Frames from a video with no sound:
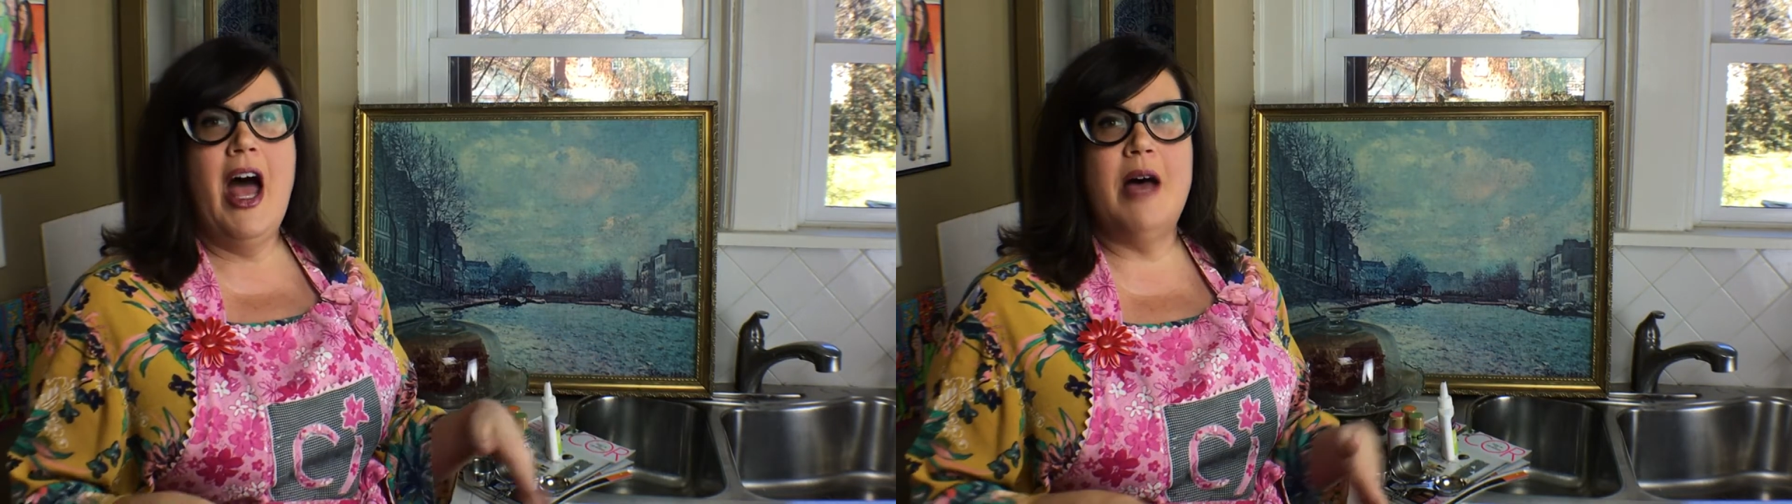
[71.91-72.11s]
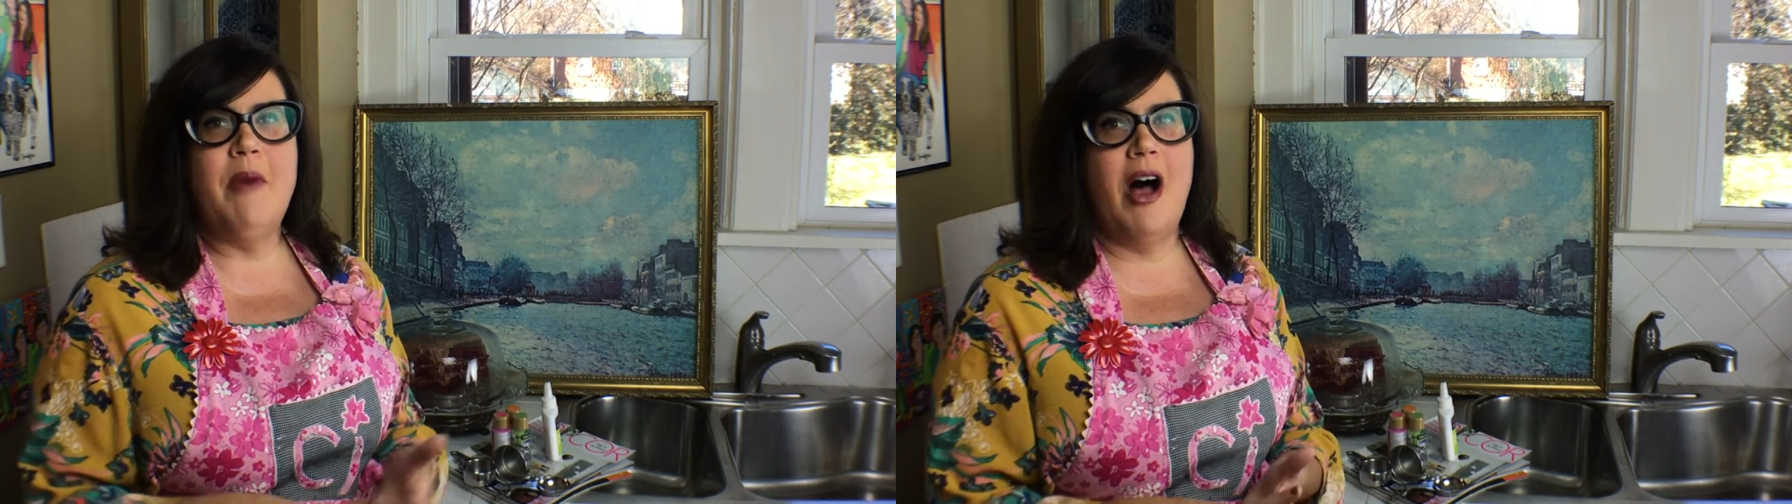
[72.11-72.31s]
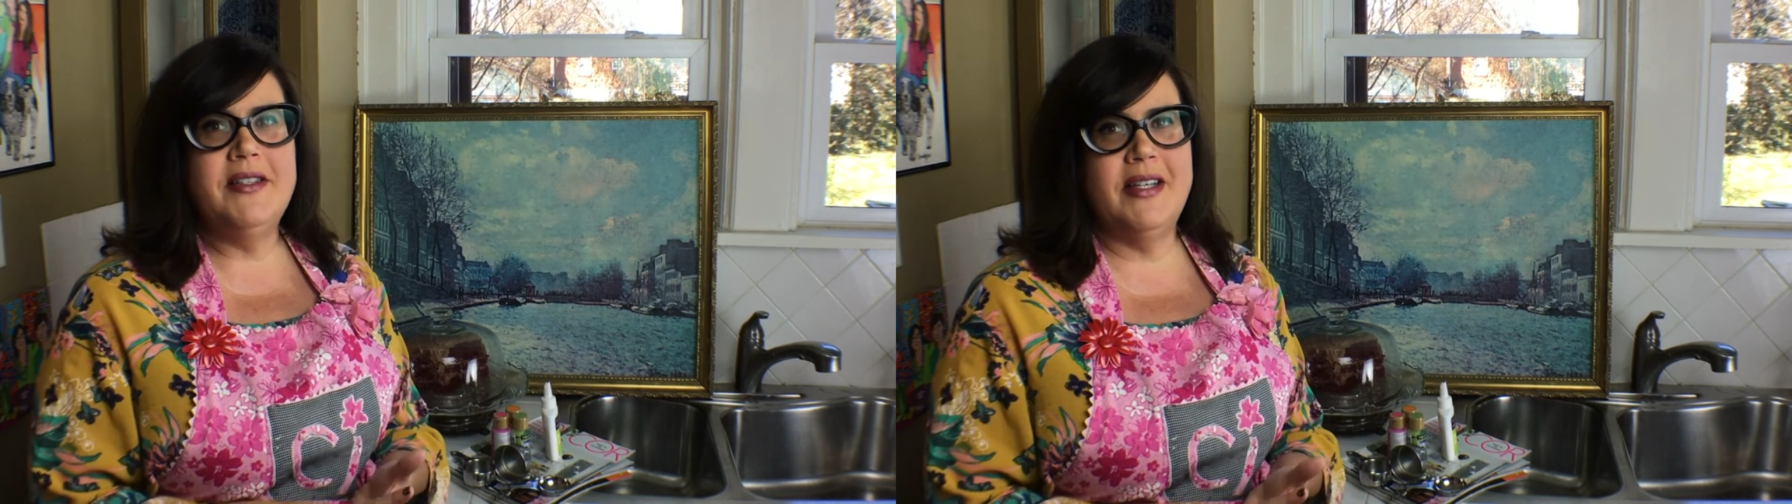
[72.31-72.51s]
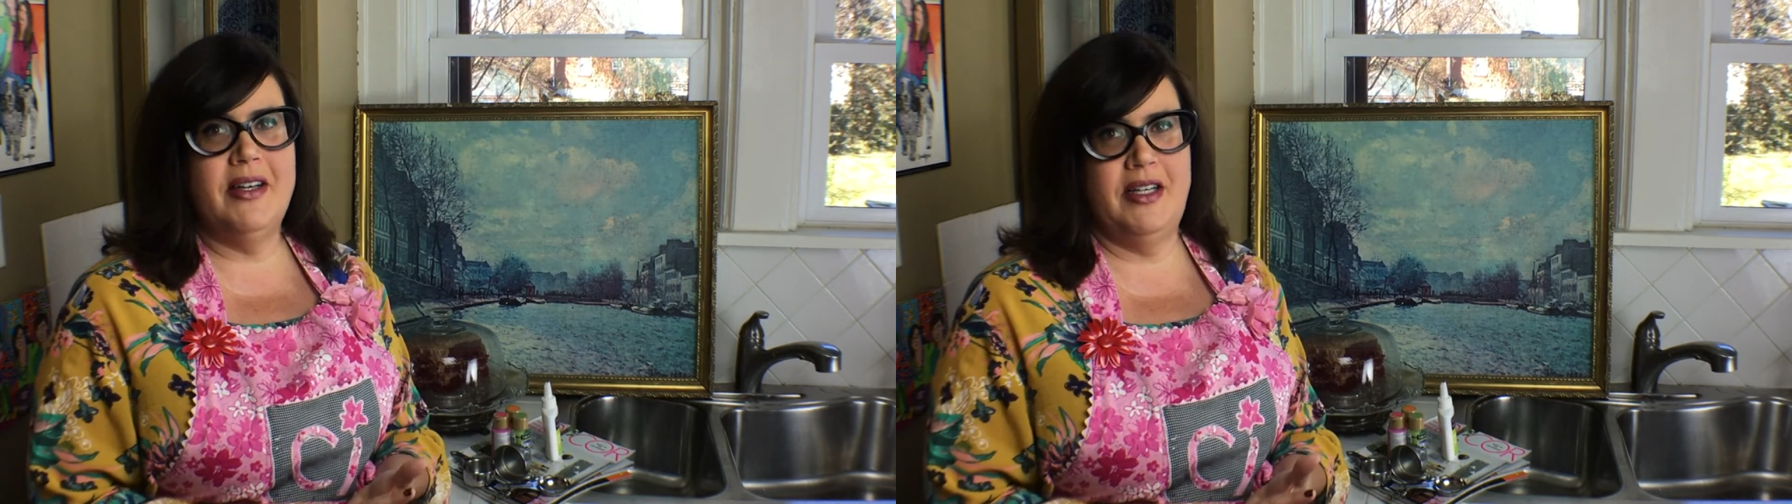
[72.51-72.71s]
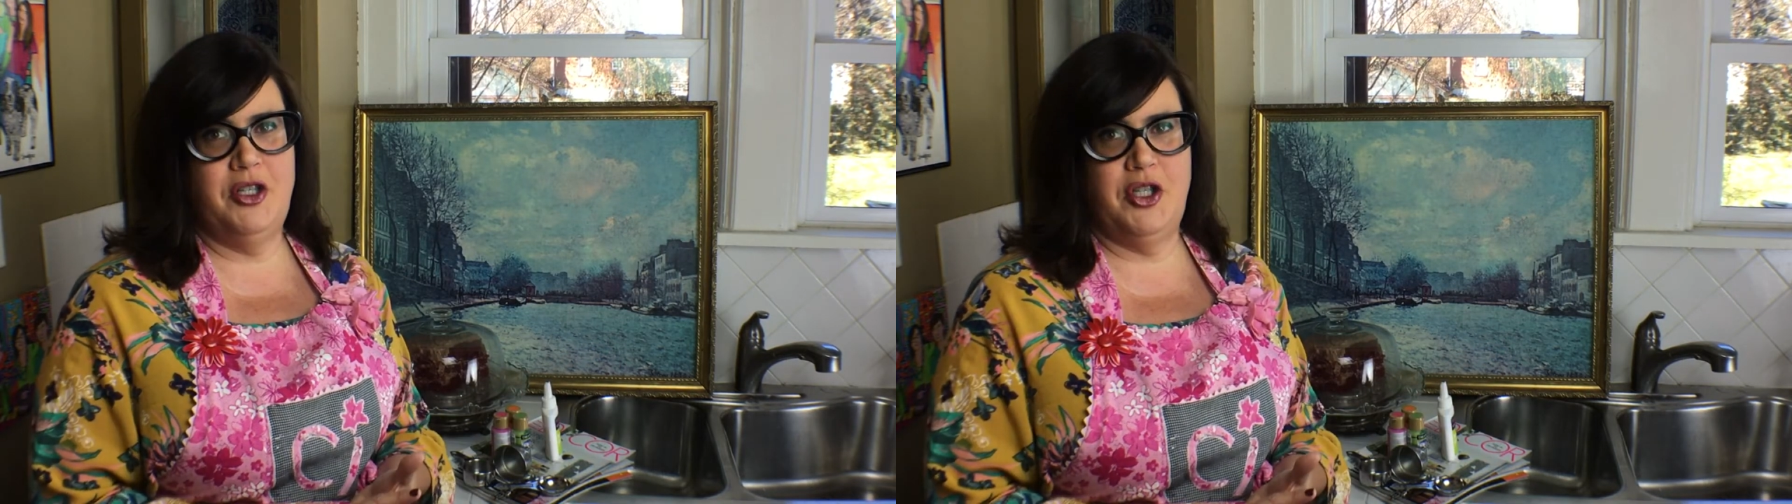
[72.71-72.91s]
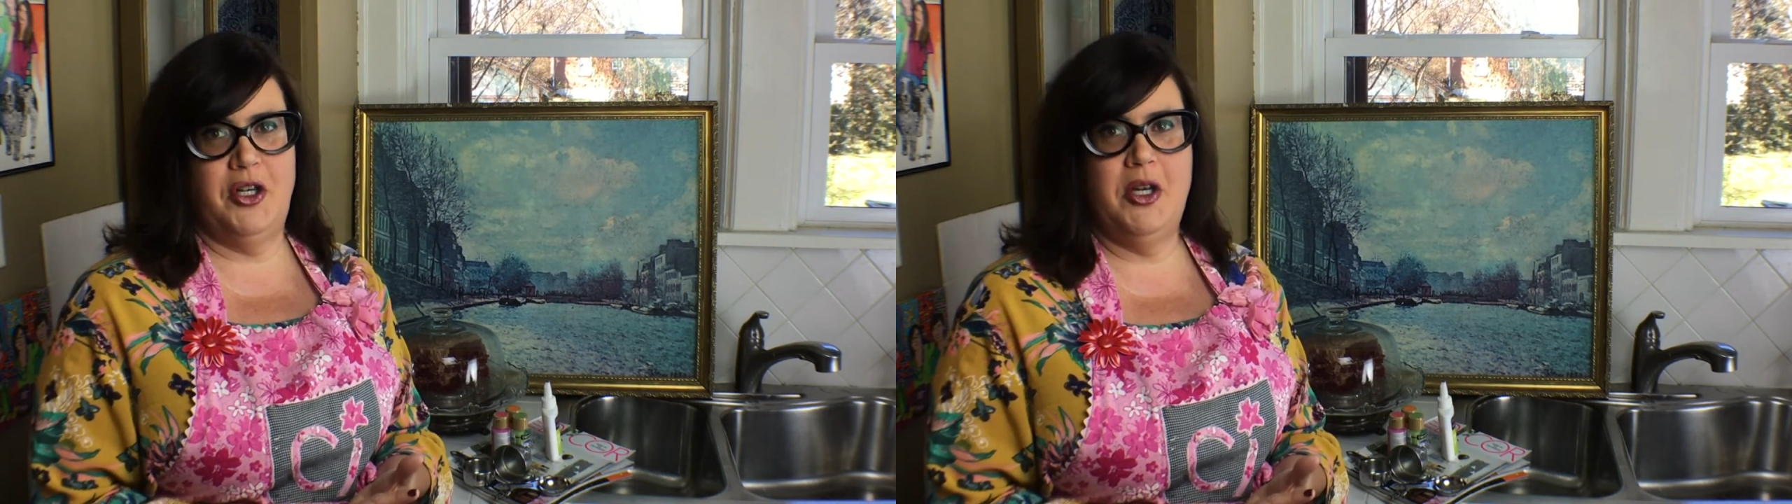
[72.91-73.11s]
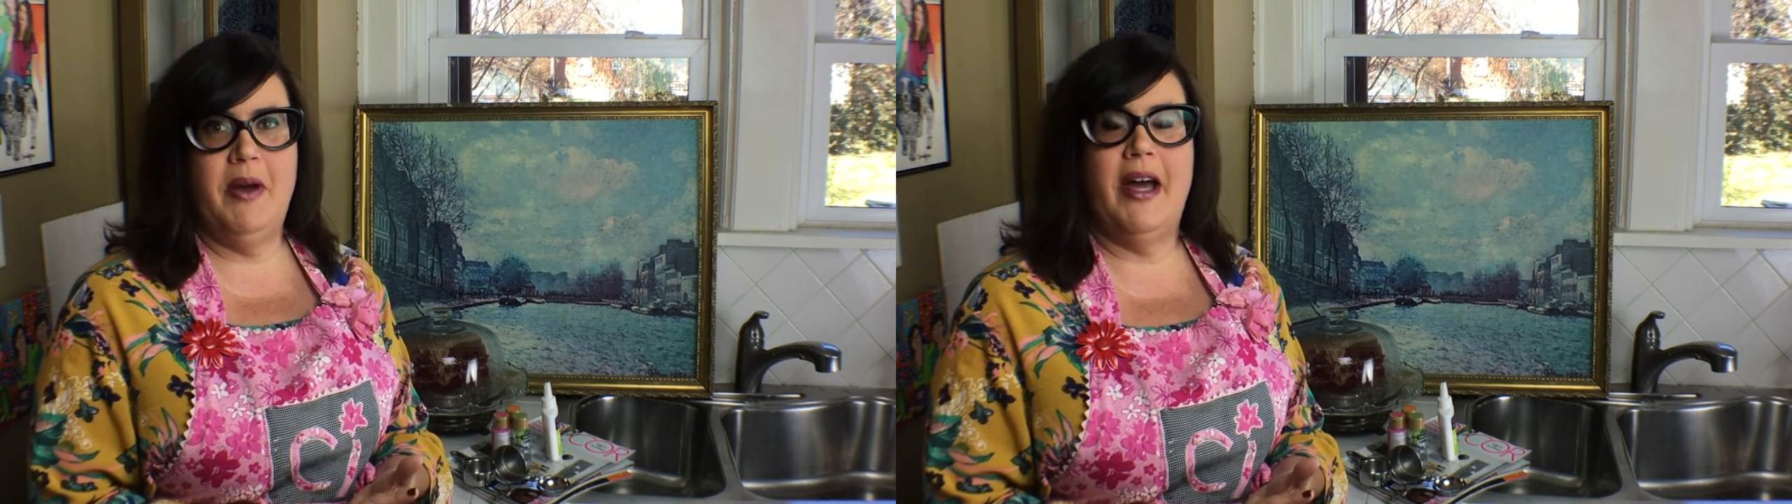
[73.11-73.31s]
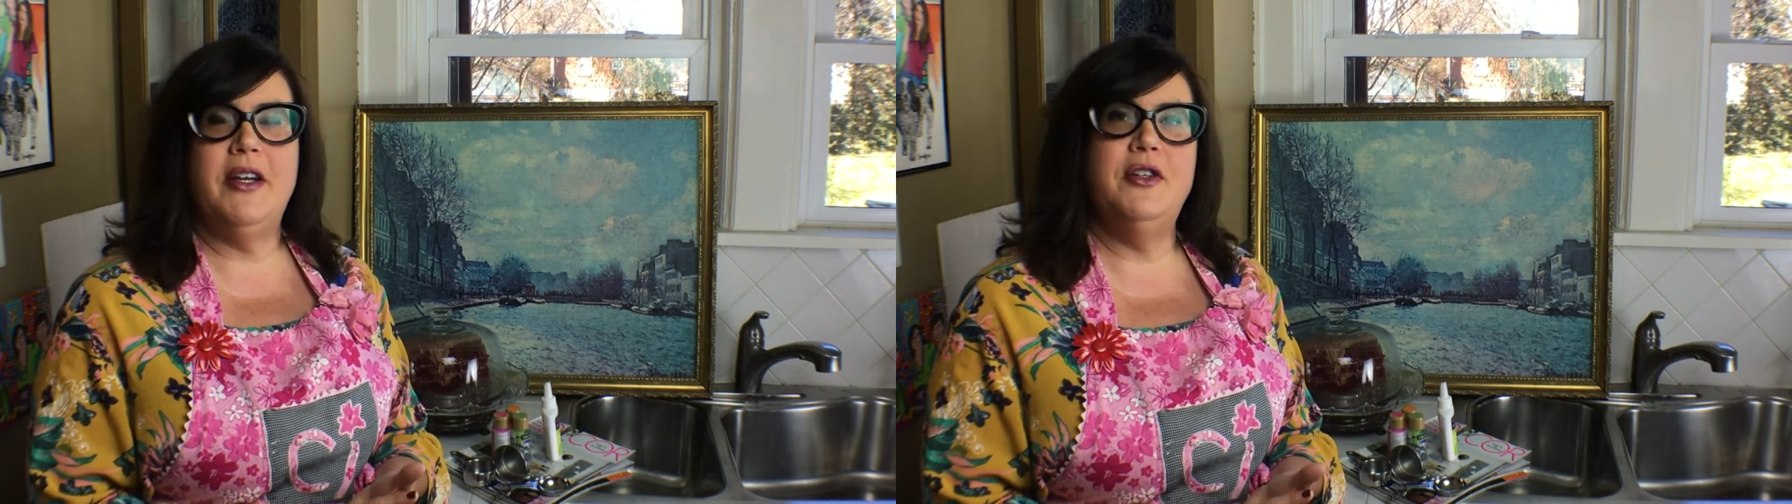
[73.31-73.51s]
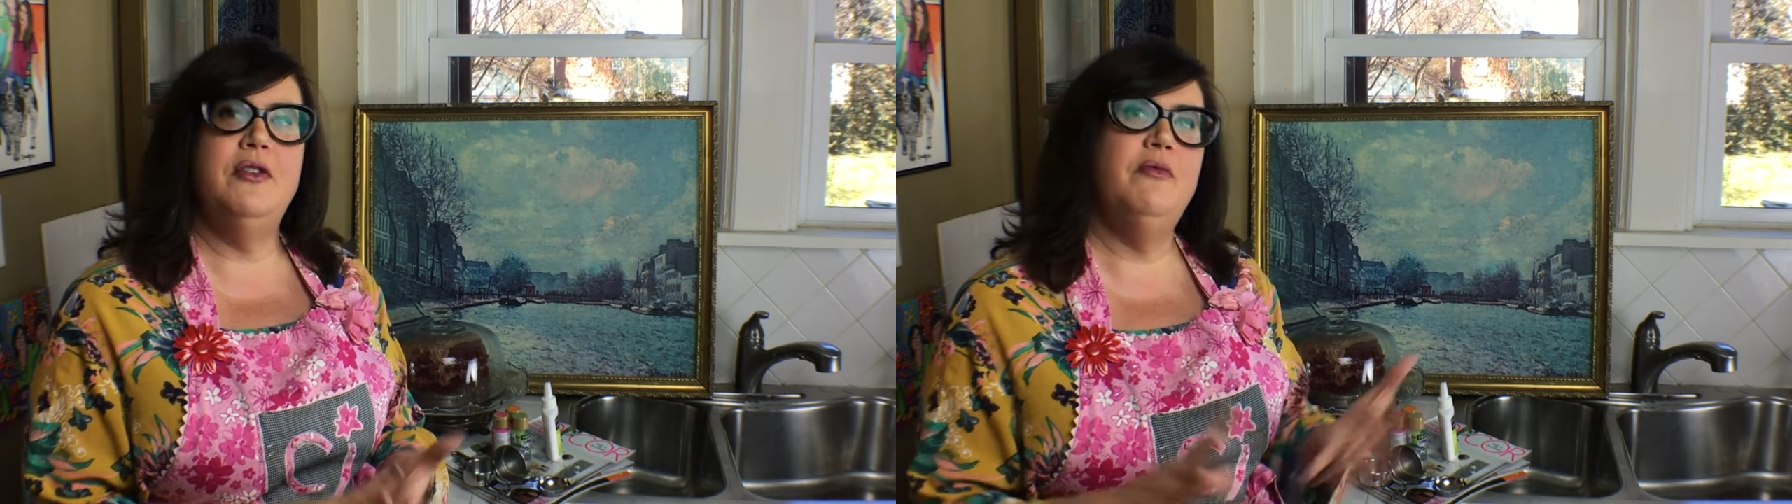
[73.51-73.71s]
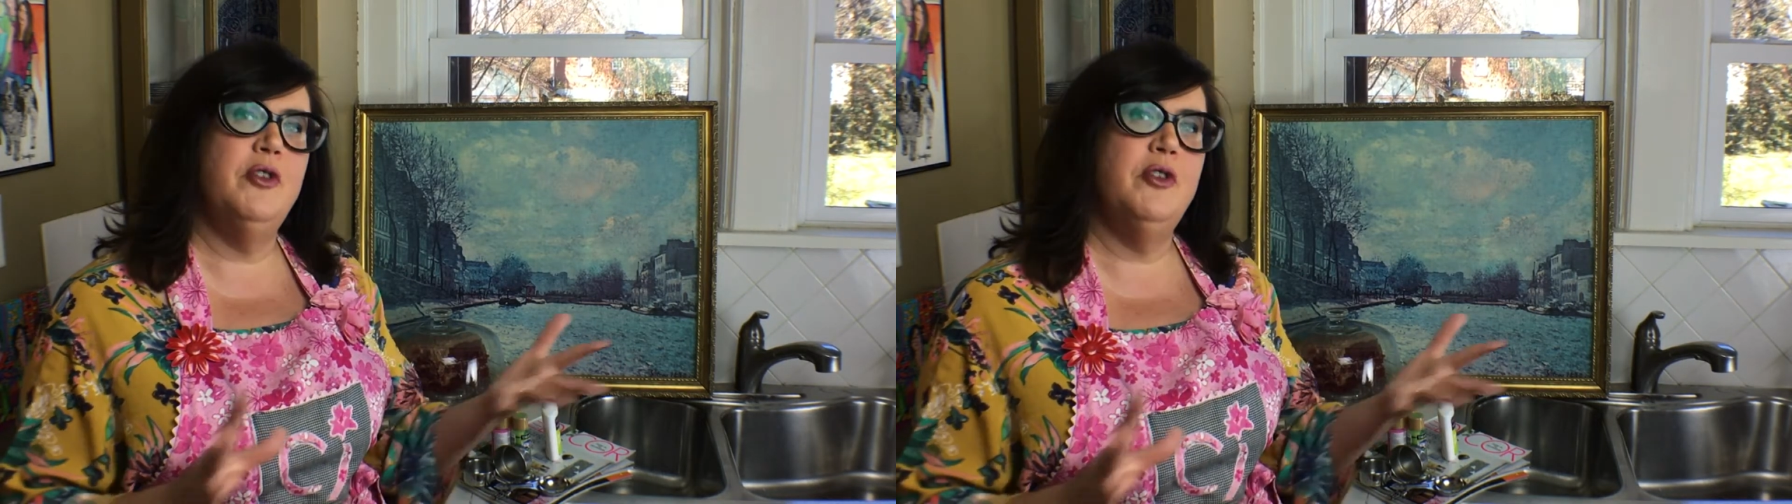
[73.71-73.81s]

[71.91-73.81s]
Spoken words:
I'm also going to show you how to